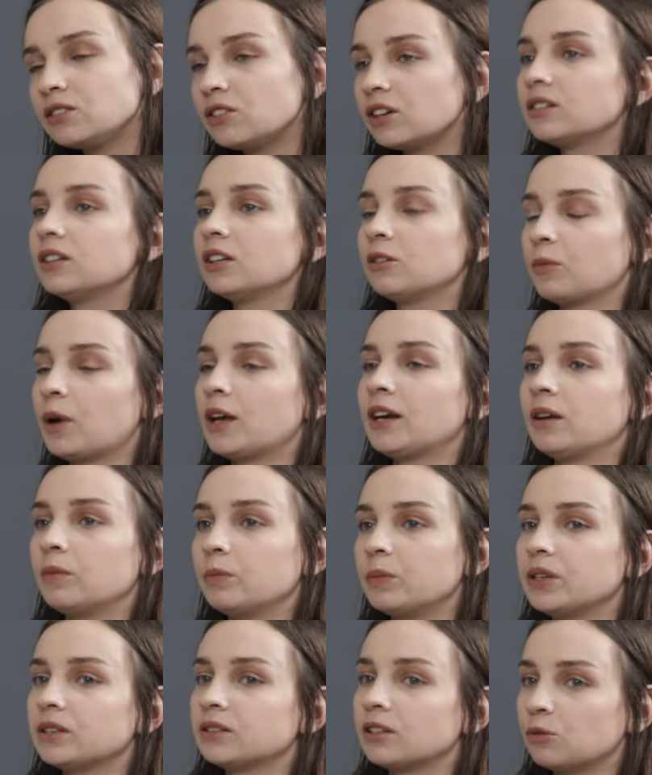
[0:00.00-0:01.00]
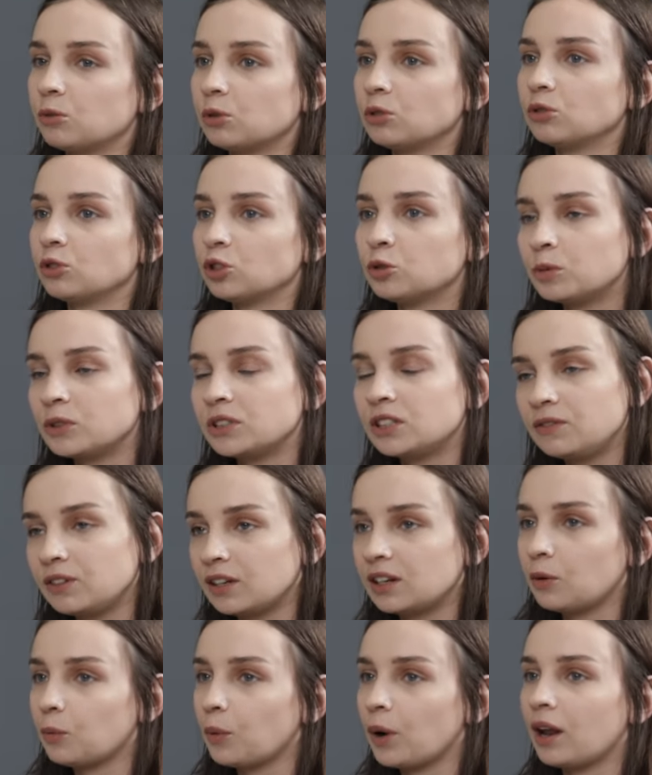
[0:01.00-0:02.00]
So I think Maria and Biser will do
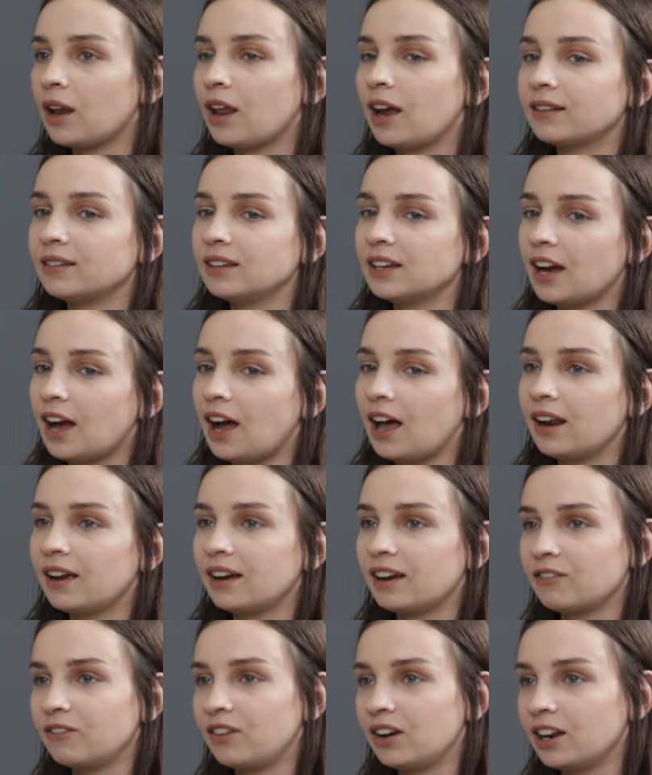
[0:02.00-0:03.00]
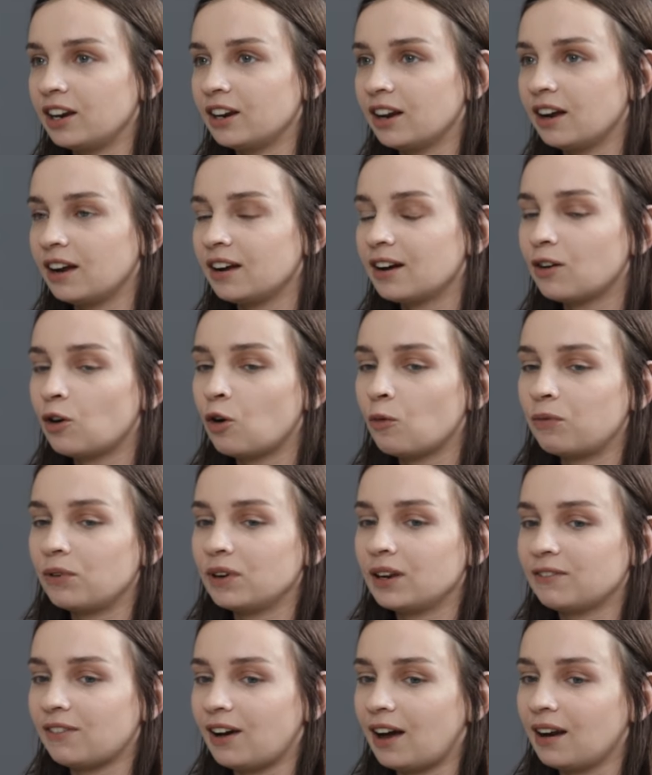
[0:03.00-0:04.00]
specifically well. I think Alec and Velina,
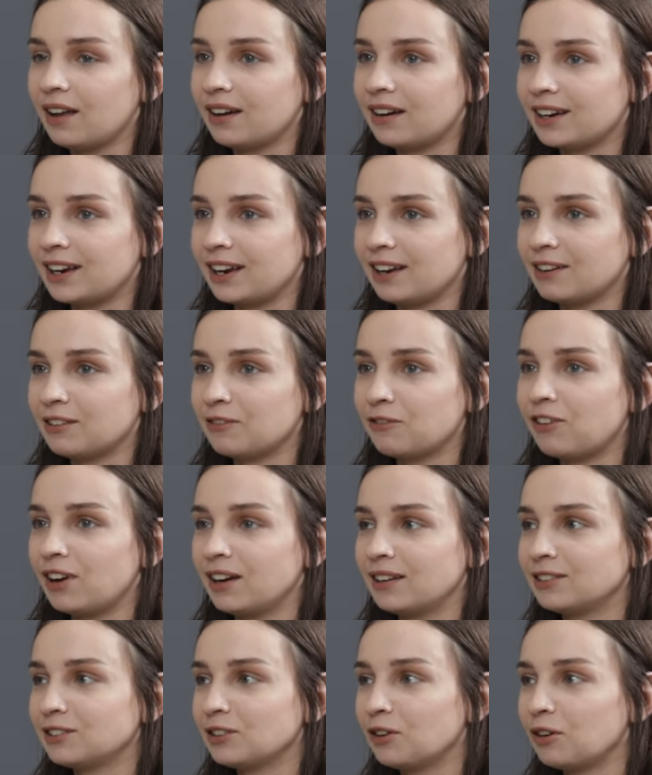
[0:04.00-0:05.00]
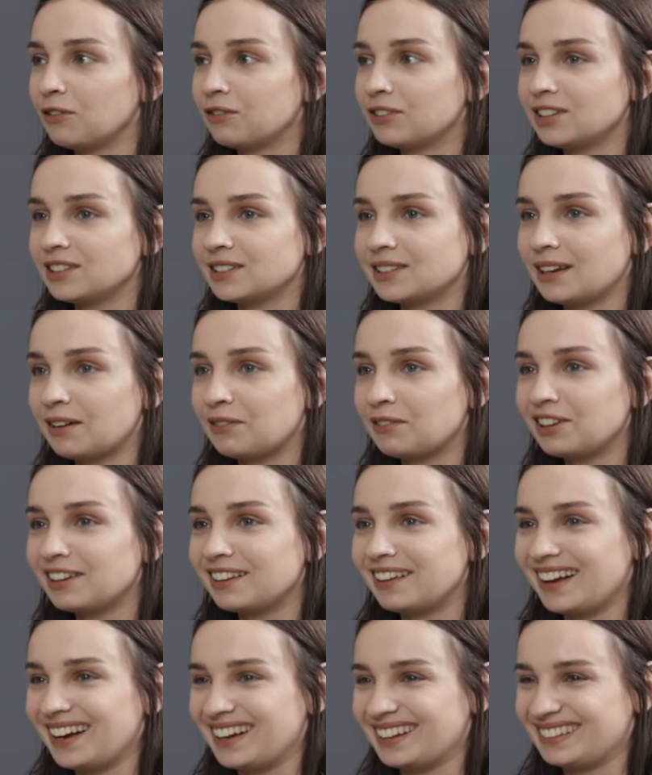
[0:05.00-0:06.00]
hopefully, if Alec can find off his
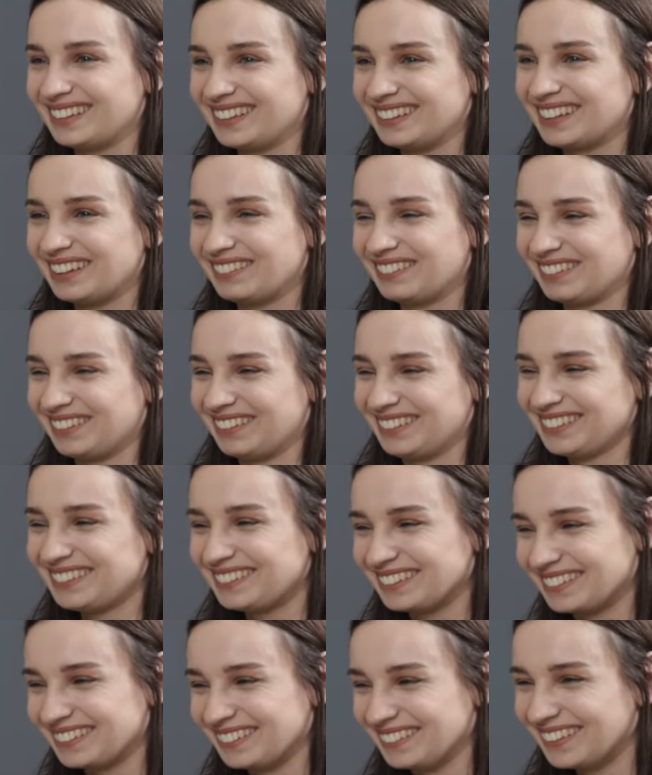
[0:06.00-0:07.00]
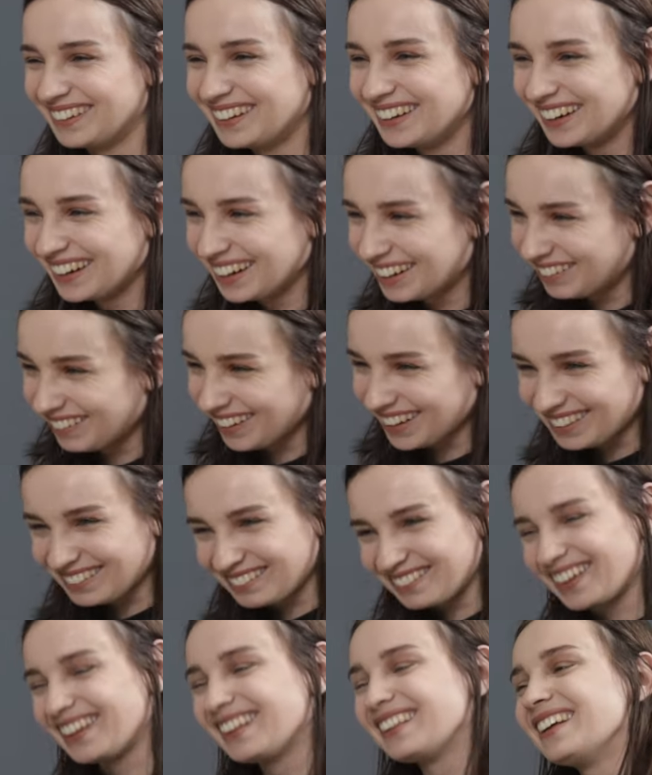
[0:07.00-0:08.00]
double, I think they will also do quite
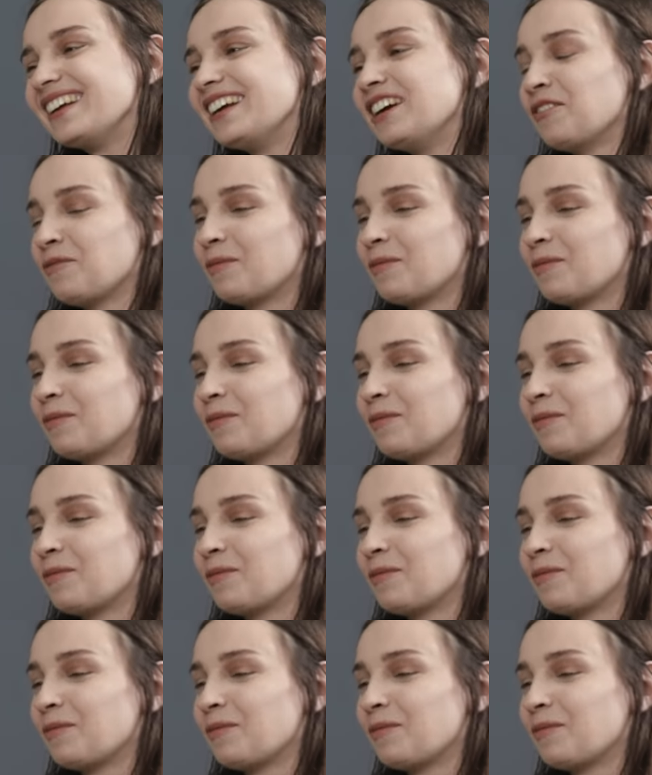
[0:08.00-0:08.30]
well.